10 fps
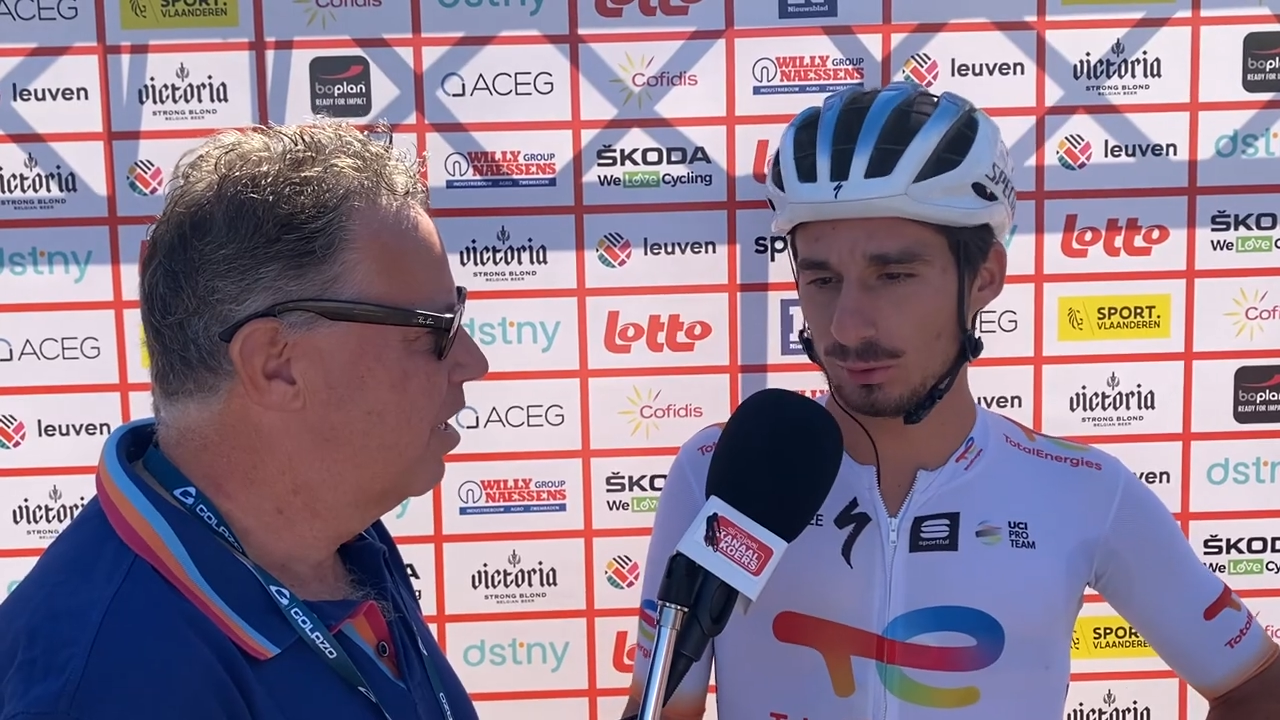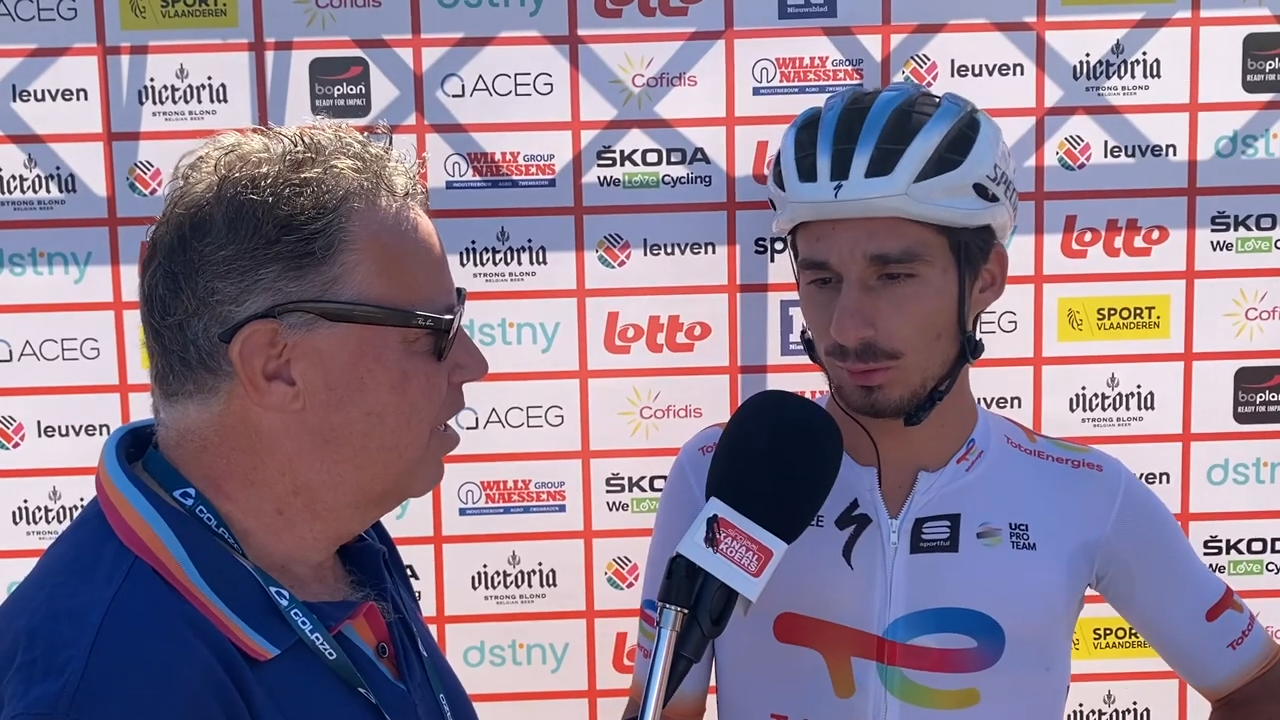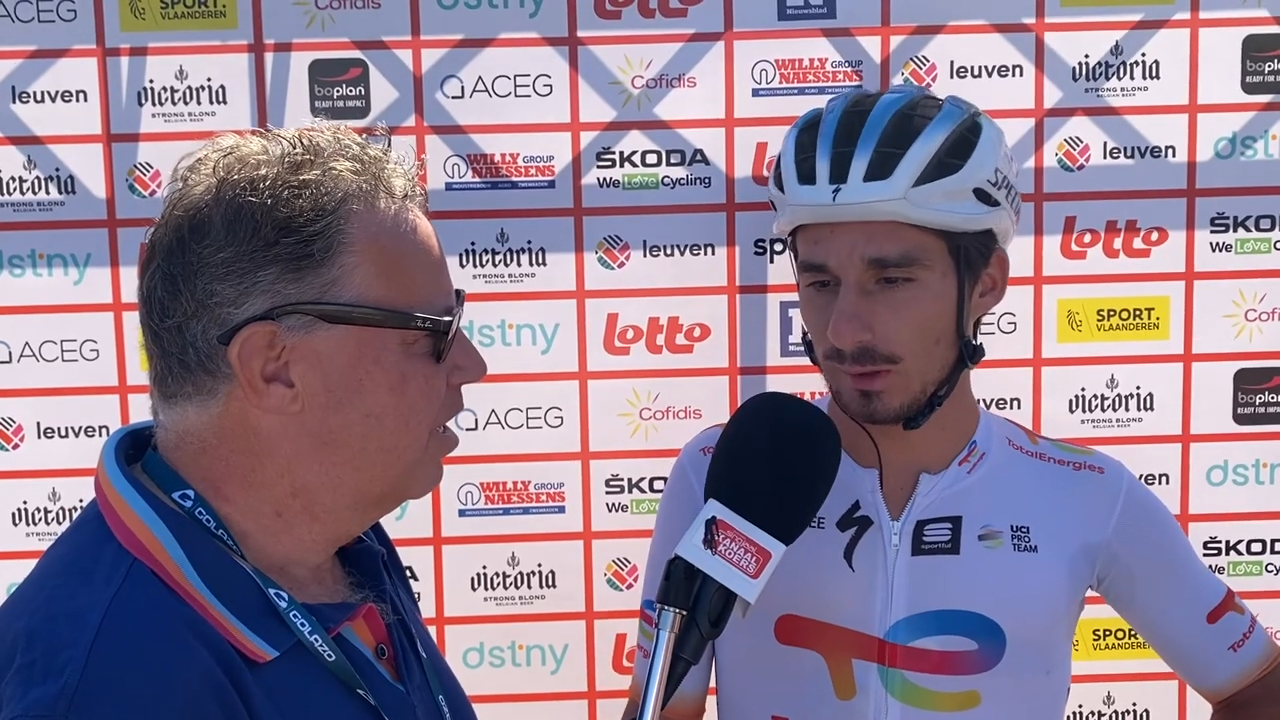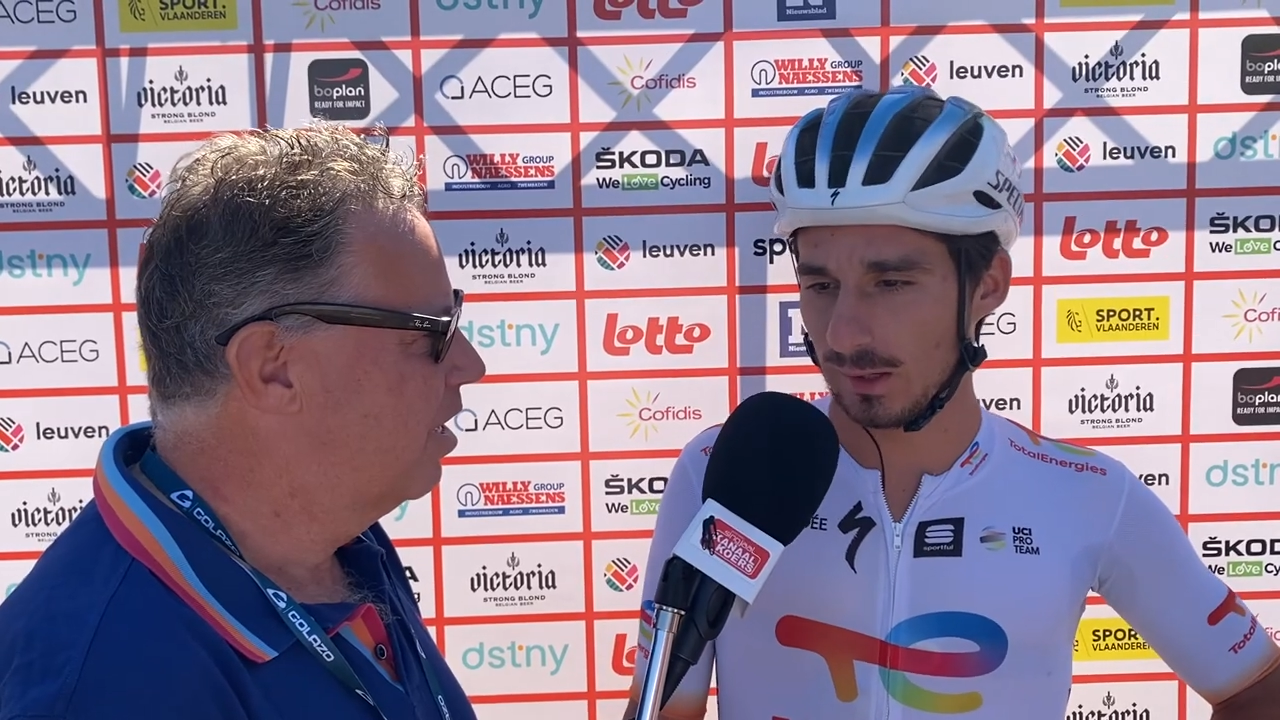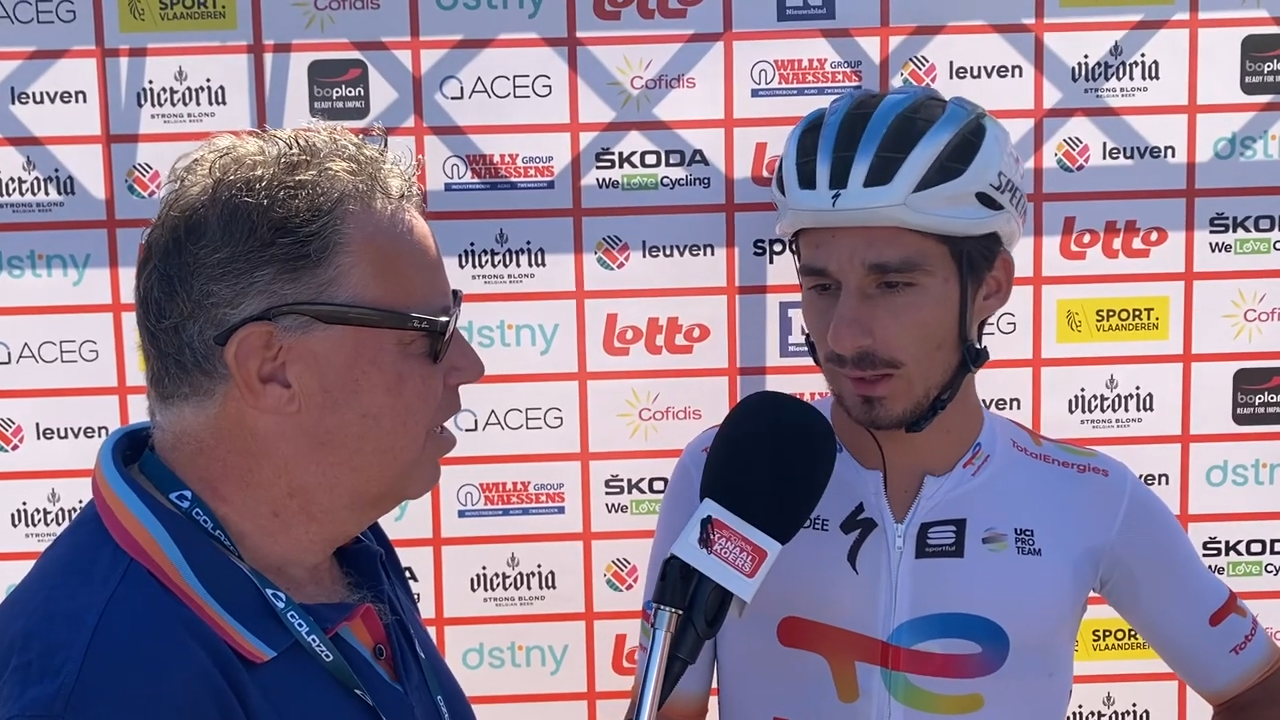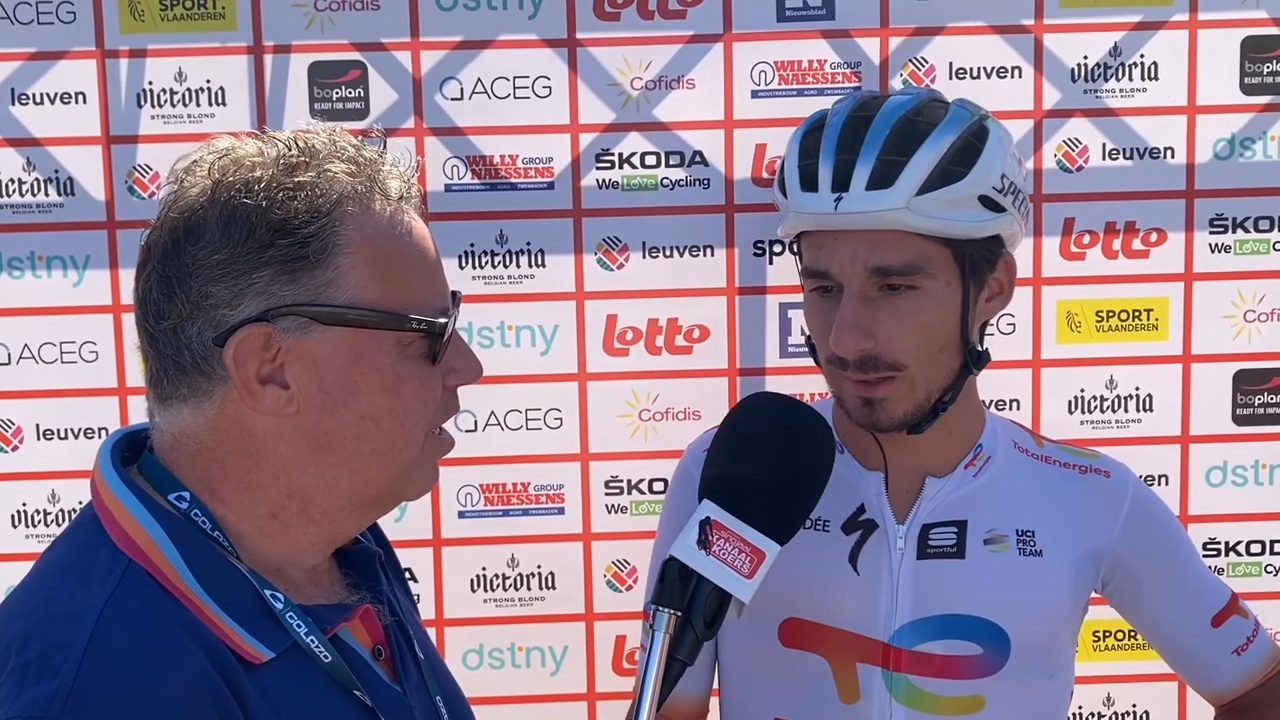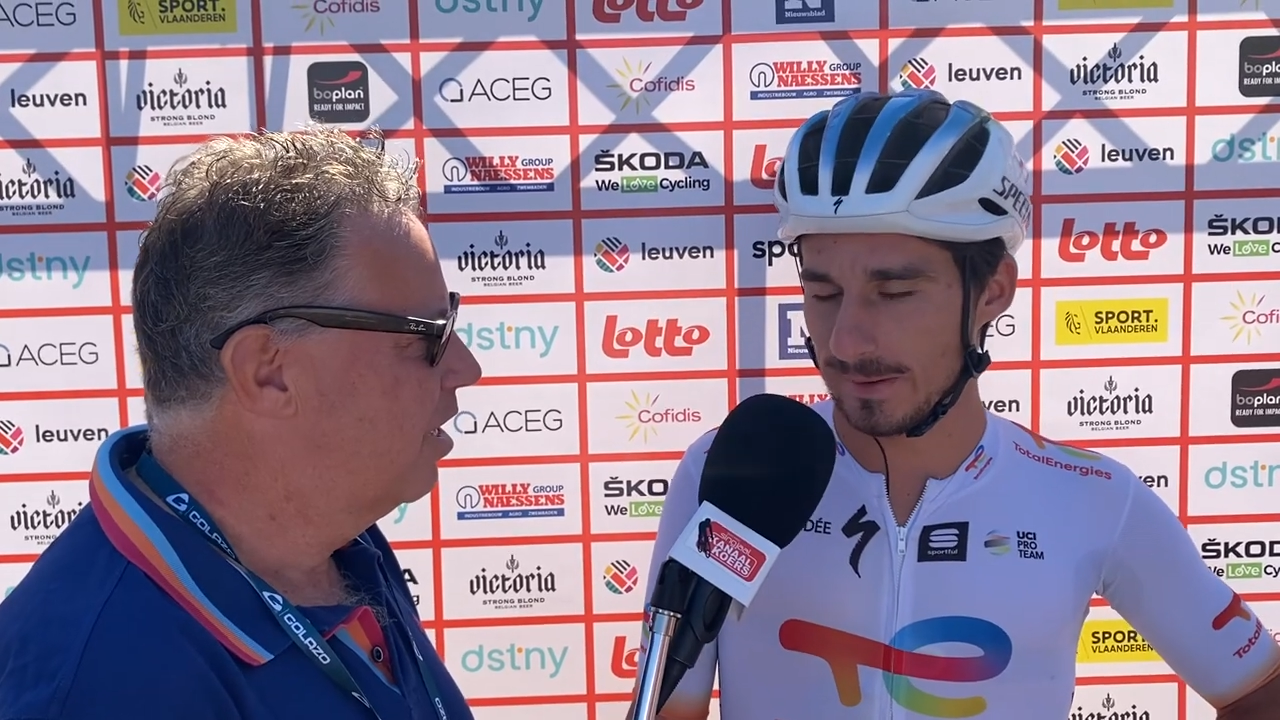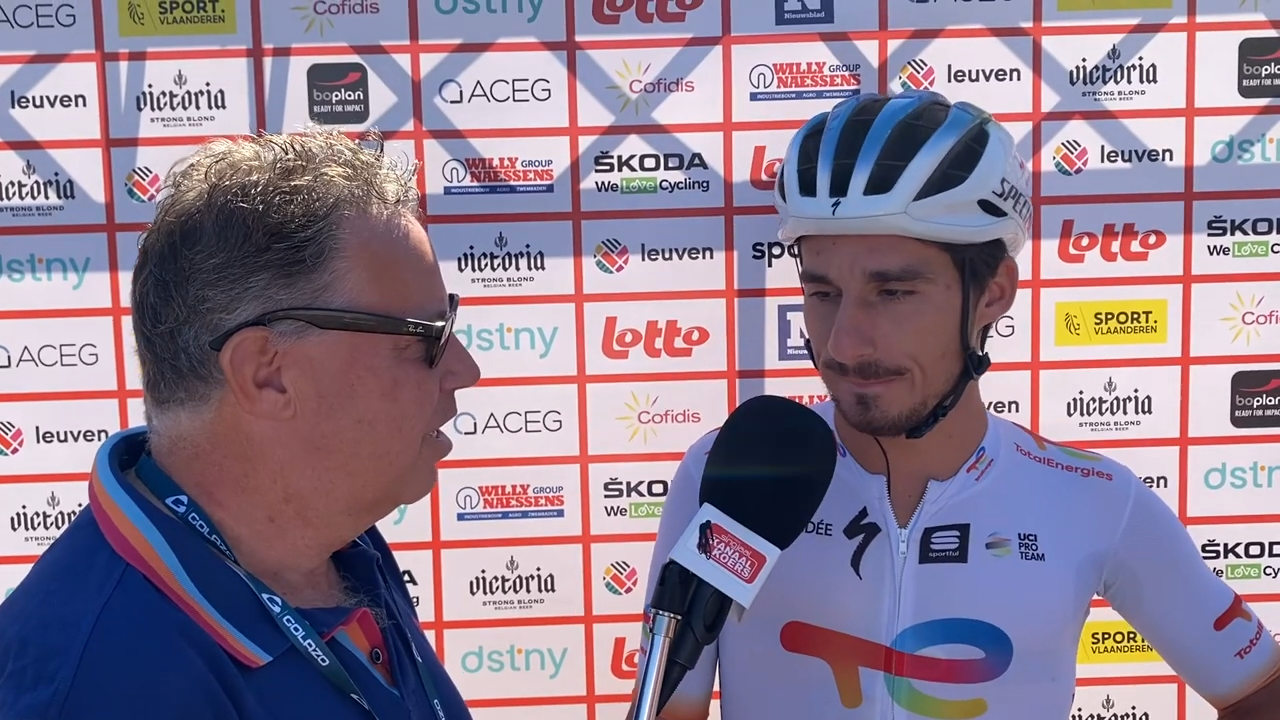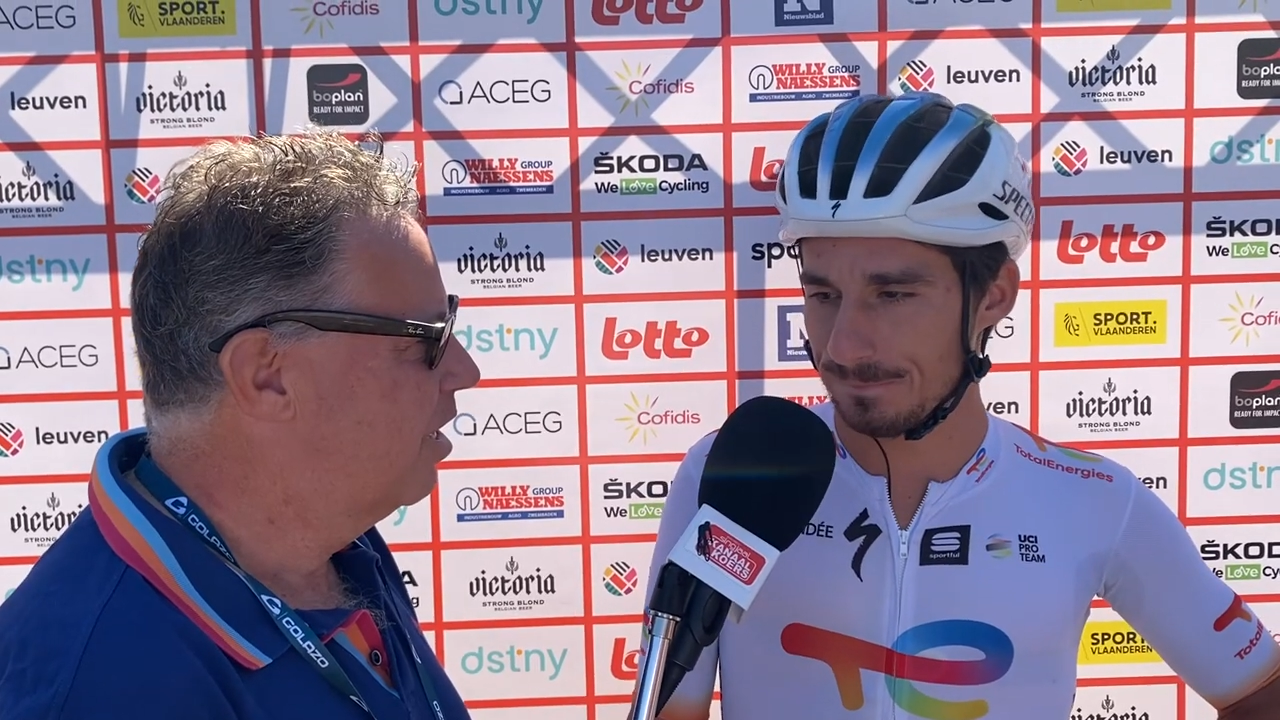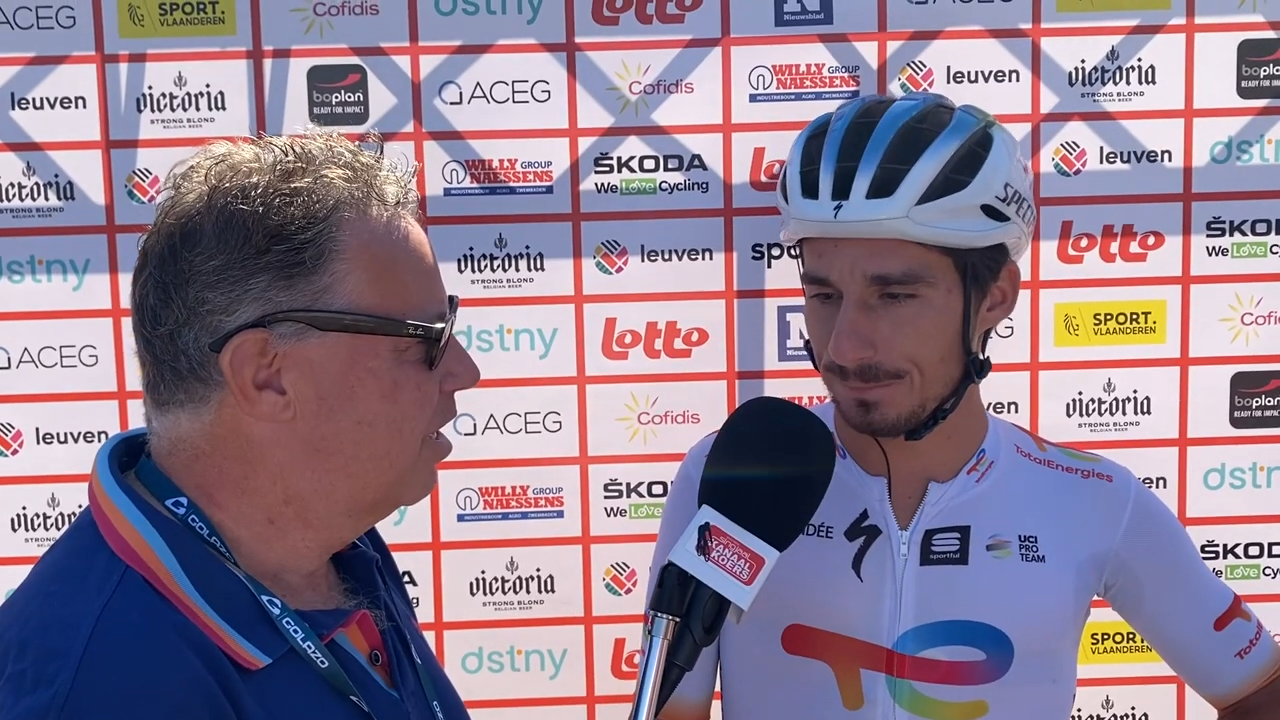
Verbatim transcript: today